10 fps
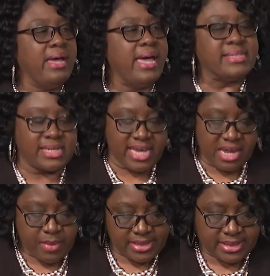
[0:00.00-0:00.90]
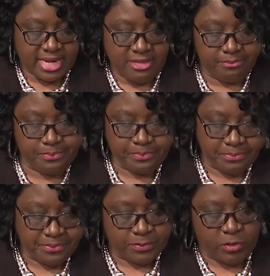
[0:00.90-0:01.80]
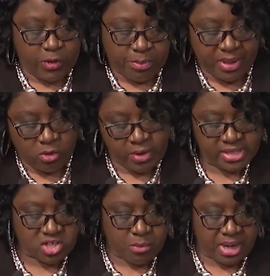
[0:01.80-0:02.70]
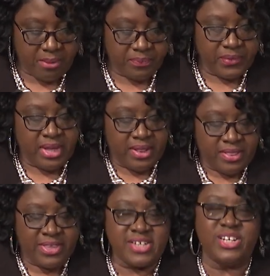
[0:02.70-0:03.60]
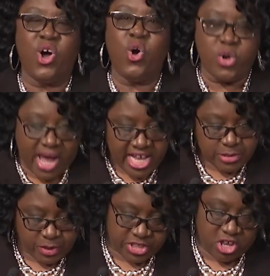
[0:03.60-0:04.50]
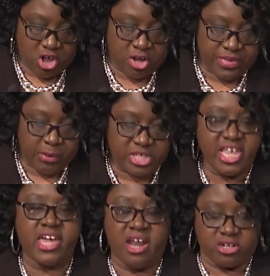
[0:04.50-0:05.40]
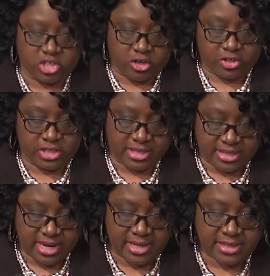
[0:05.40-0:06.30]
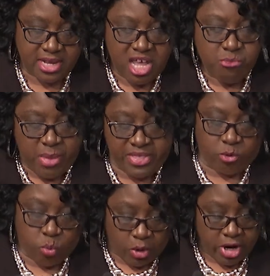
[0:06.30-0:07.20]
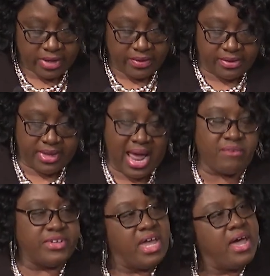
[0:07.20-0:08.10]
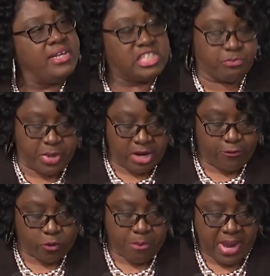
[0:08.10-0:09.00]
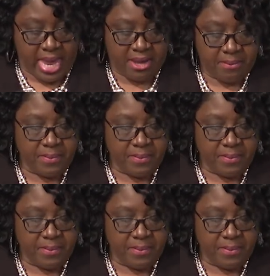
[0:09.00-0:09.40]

As I take my seat, before the bell rings on me, there's an old gospel song that we sang in our church. It says, May the work that I've done speak for me.